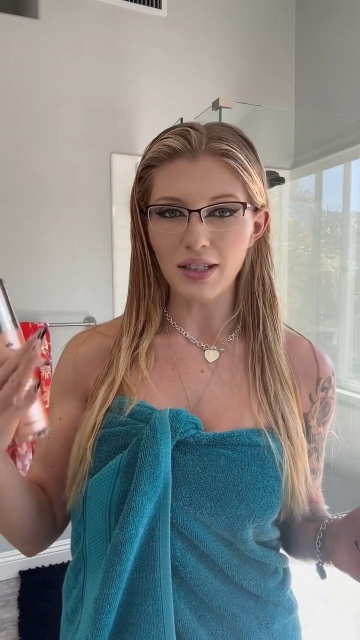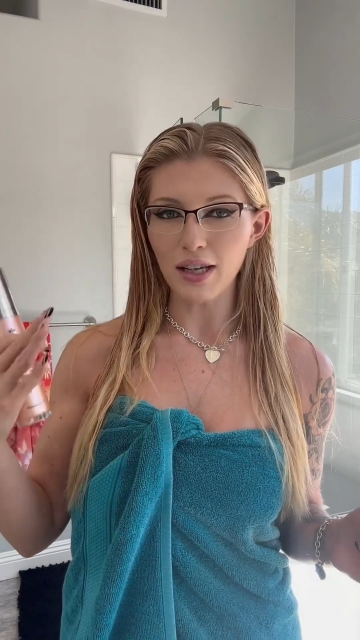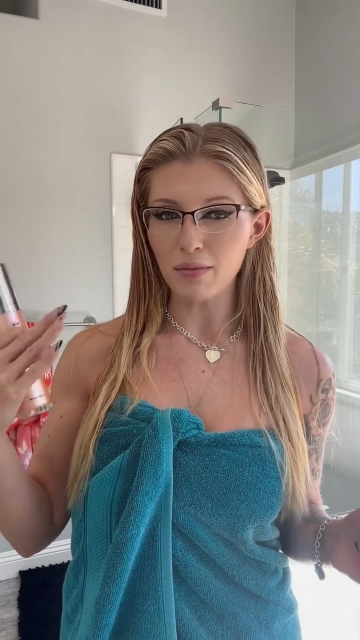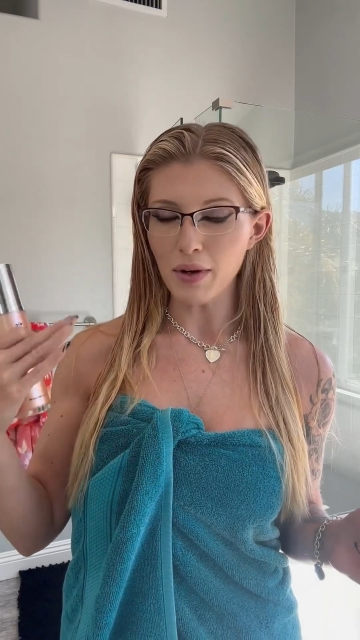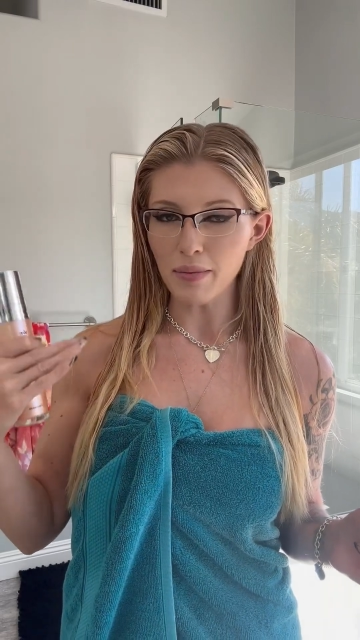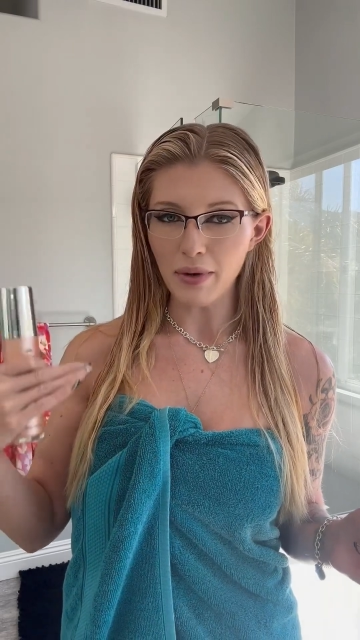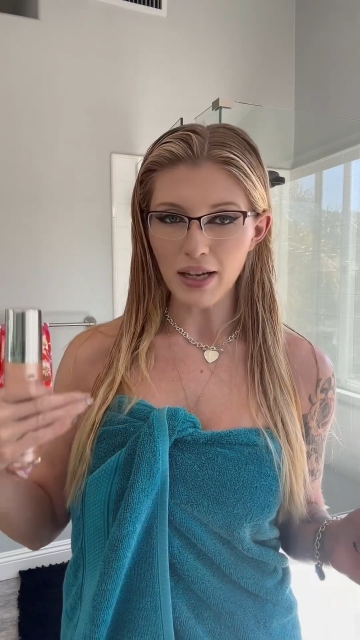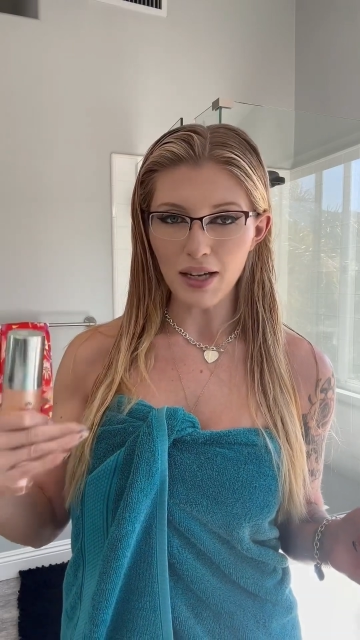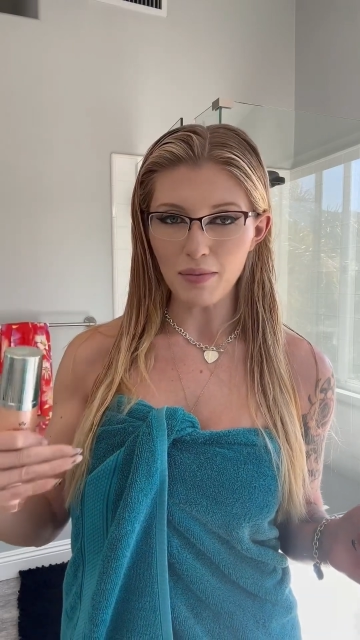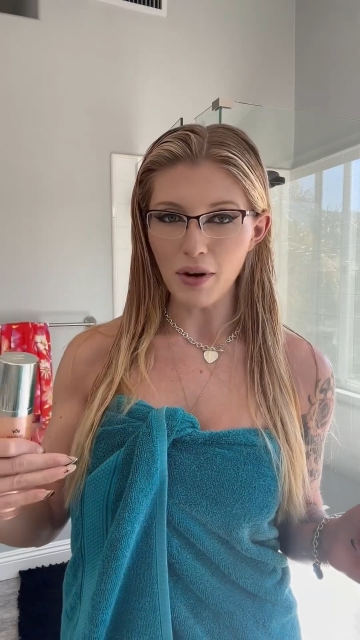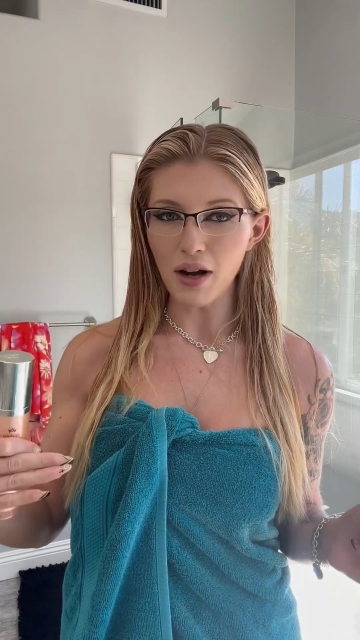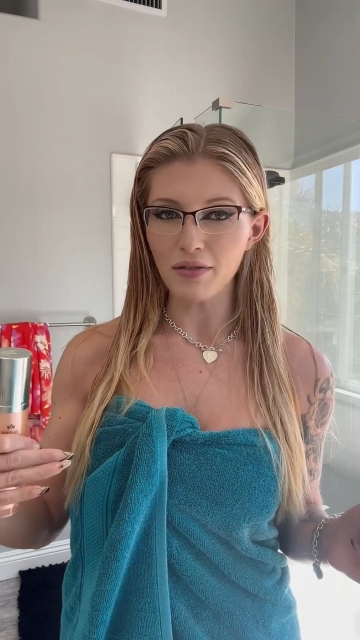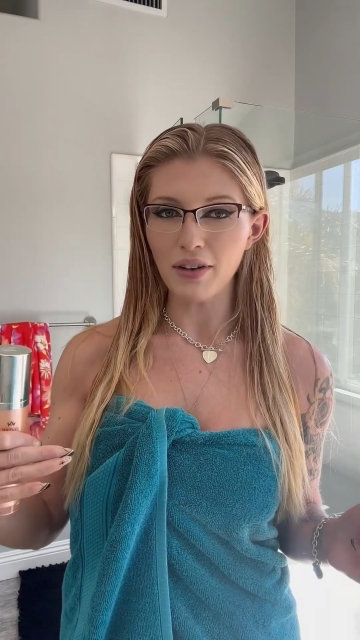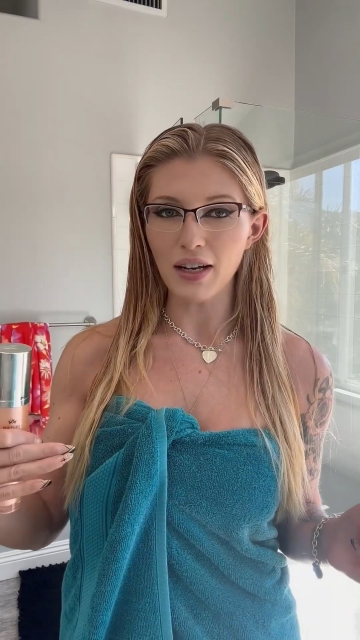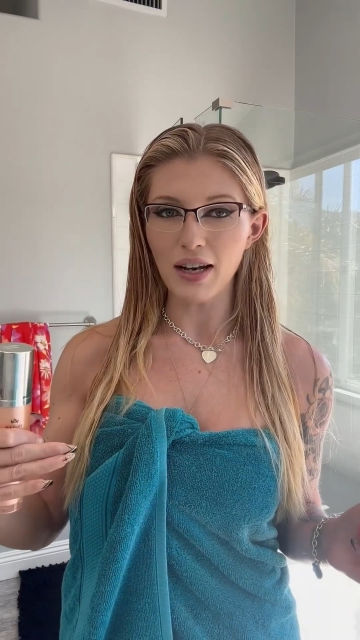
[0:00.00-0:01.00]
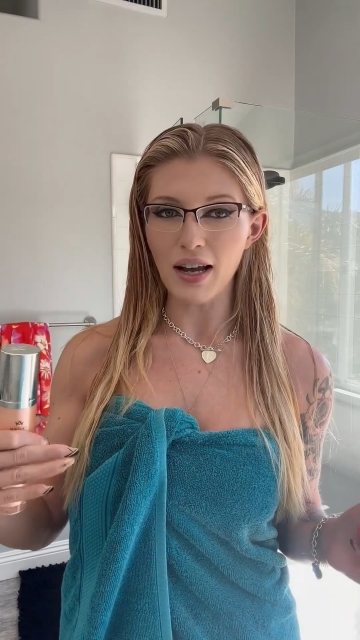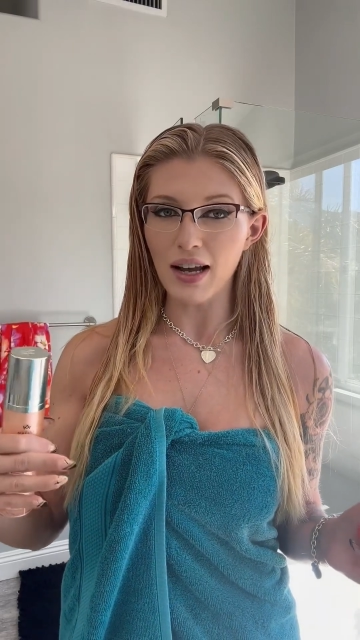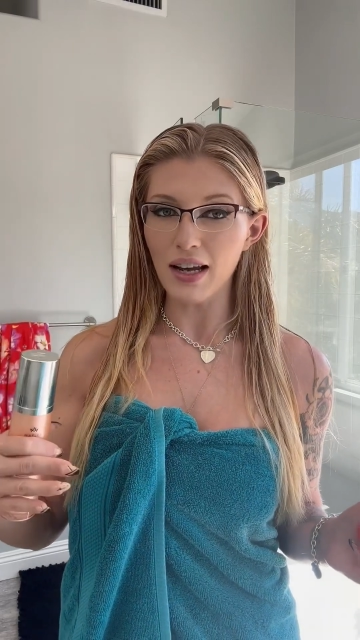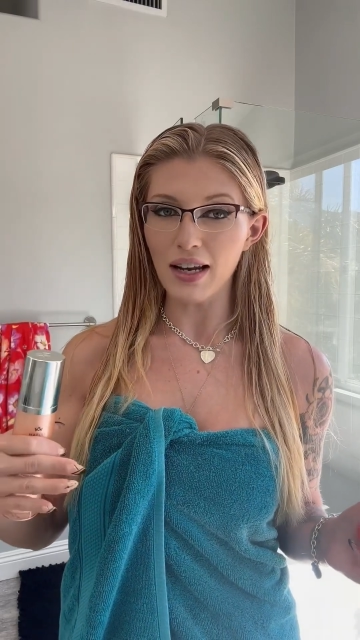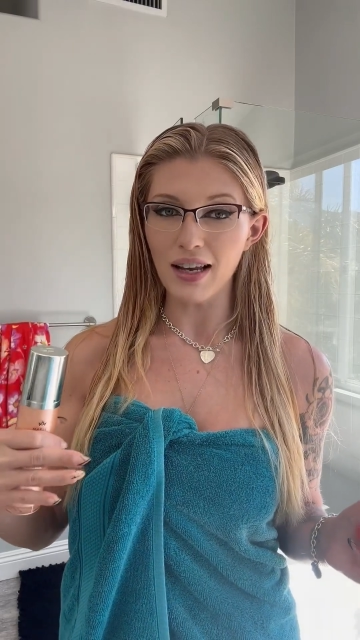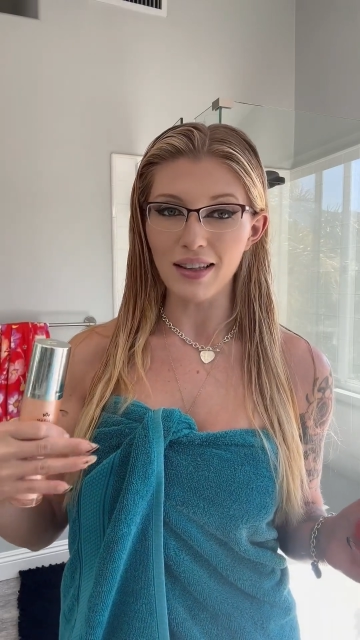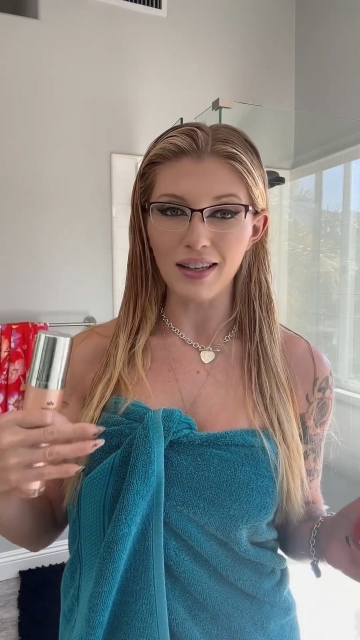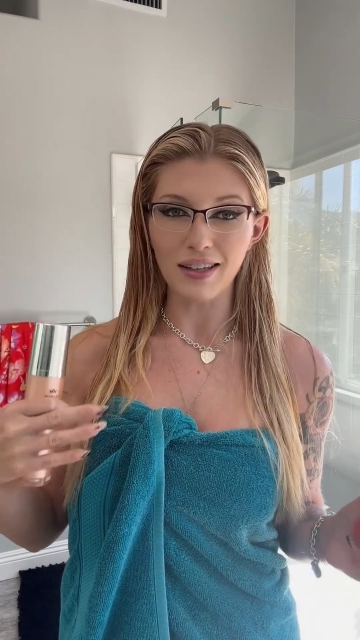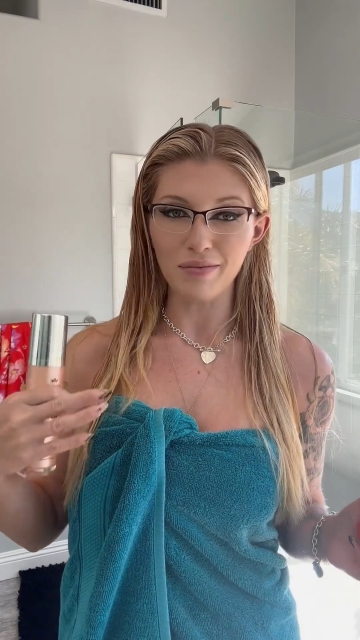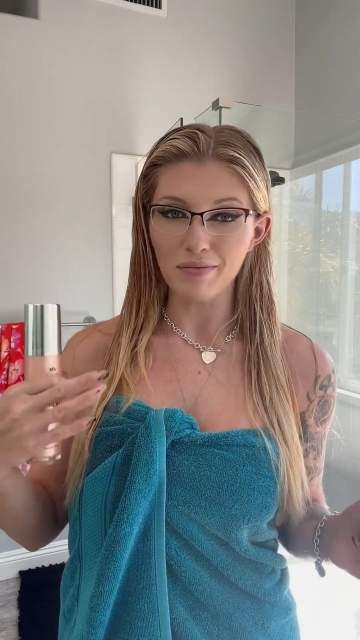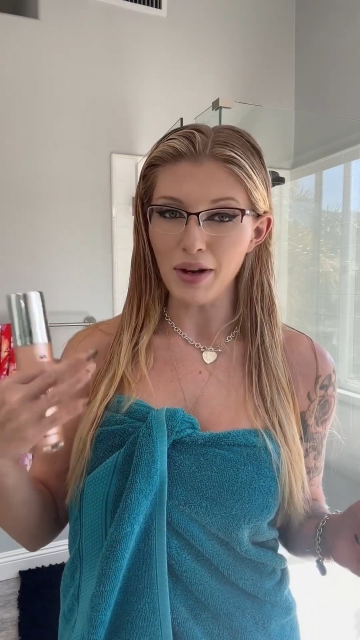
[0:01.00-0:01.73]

take my makeup off at night and then